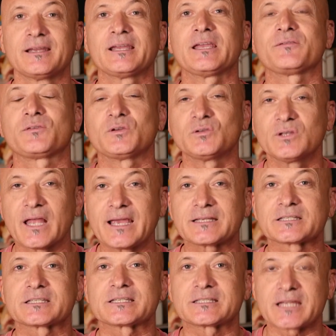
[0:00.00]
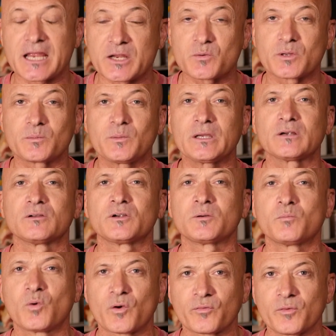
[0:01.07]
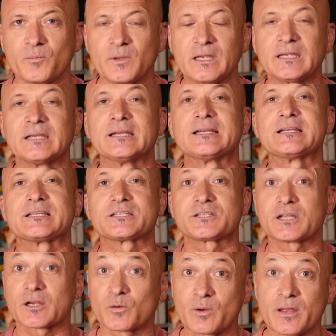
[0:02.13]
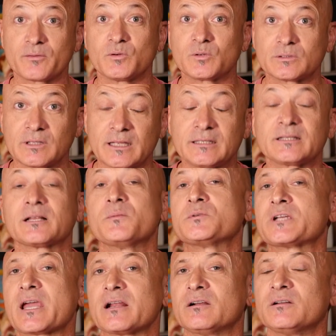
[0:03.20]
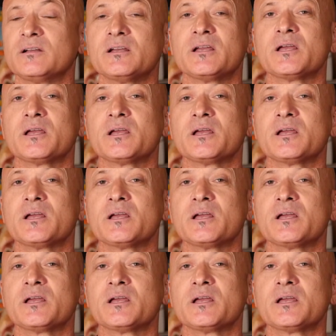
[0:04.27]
If you'd like to study with me or learn more from me, stick around the Ukulele Club channel,